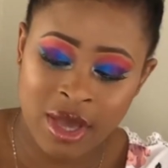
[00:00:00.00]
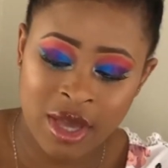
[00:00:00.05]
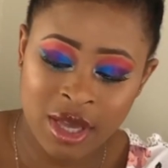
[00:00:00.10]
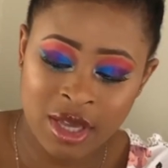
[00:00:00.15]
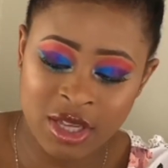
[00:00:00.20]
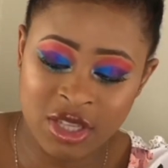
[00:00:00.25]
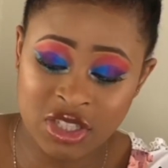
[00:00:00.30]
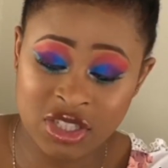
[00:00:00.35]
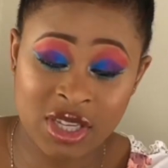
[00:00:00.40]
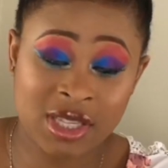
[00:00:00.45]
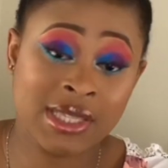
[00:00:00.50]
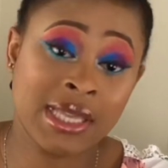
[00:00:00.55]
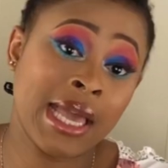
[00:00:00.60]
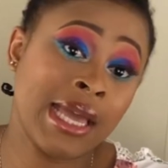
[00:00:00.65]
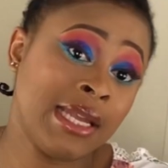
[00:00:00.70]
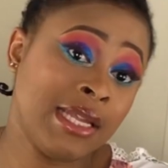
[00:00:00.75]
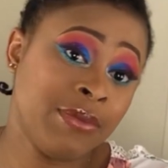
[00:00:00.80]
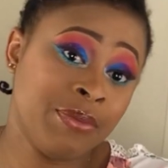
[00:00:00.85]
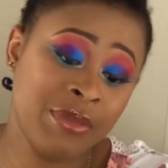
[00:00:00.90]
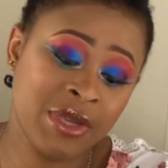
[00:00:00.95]
You just get
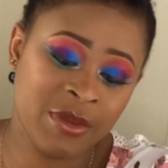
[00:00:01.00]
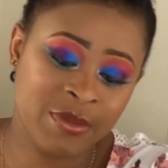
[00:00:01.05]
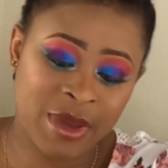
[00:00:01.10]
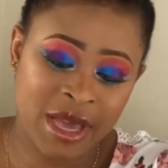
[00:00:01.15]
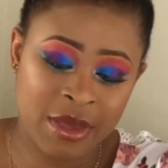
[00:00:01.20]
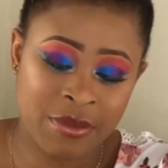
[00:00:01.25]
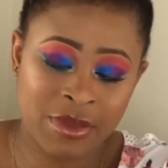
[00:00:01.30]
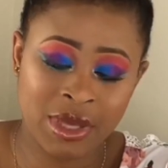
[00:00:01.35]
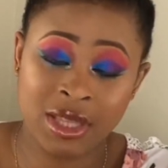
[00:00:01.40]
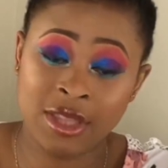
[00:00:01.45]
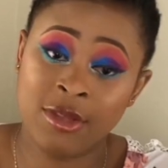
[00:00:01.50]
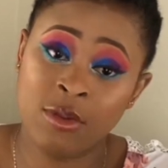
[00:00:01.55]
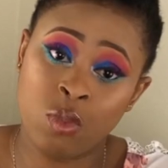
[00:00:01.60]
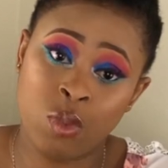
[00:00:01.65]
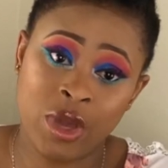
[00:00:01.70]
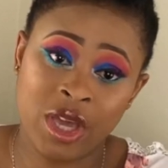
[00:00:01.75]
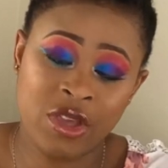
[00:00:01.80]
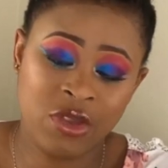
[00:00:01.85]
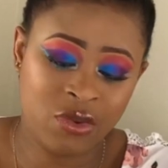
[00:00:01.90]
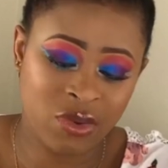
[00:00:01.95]
it bit by bit the
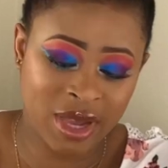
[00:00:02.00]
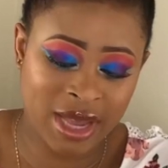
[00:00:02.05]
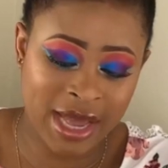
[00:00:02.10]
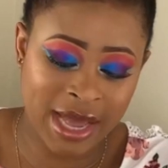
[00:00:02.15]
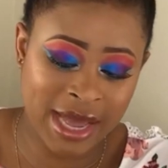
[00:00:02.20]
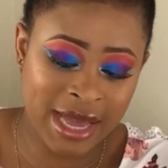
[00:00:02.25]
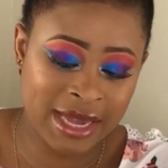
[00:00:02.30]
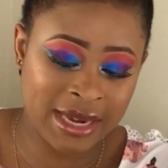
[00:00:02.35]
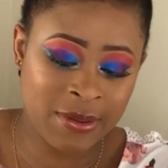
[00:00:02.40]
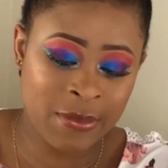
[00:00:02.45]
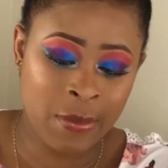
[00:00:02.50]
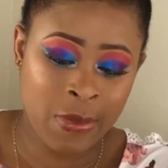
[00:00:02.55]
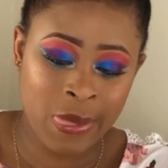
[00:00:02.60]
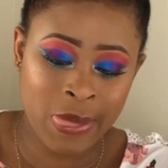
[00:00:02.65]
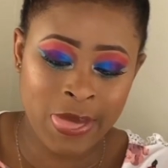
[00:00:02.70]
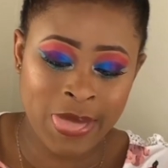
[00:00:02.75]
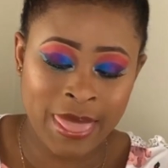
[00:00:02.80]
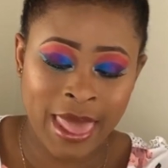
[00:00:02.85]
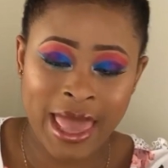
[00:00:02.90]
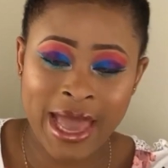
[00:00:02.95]
way you can.
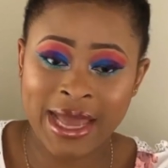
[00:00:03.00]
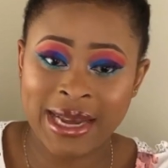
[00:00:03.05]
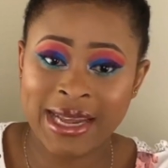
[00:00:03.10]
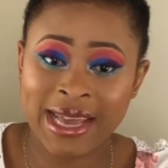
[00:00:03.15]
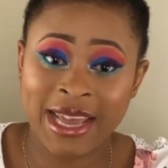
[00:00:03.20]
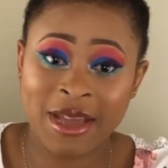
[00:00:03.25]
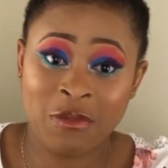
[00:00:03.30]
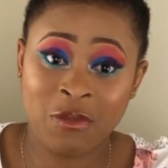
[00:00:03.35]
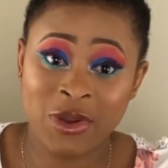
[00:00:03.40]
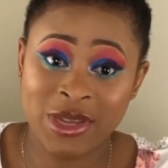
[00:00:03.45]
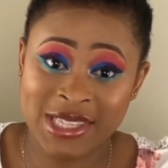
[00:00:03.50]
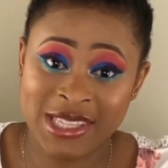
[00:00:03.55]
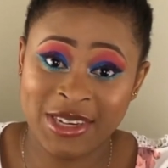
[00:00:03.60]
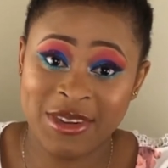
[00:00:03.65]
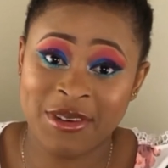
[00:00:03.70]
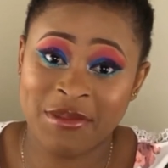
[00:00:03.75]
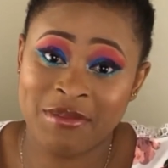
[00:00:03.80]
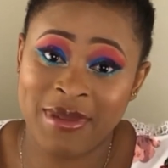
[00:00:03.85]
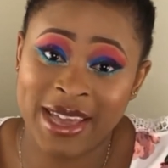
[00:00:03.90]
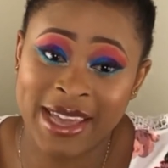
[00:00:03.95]
And I am waiting
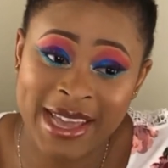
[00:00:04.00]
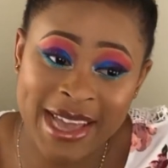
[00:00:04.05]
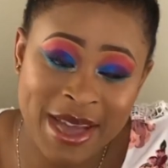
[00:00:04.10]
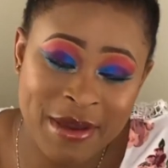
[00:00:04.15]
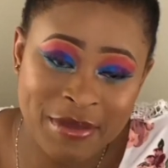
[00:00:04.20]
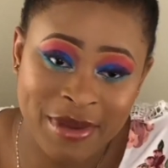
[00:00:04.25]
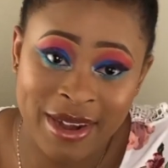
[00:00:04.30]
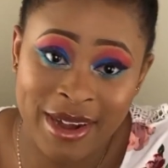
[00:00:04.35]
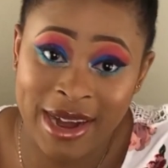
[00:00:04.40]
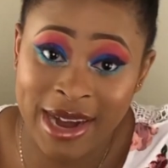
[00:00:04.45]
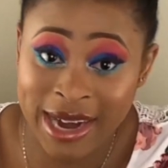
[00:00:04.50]
on my camera.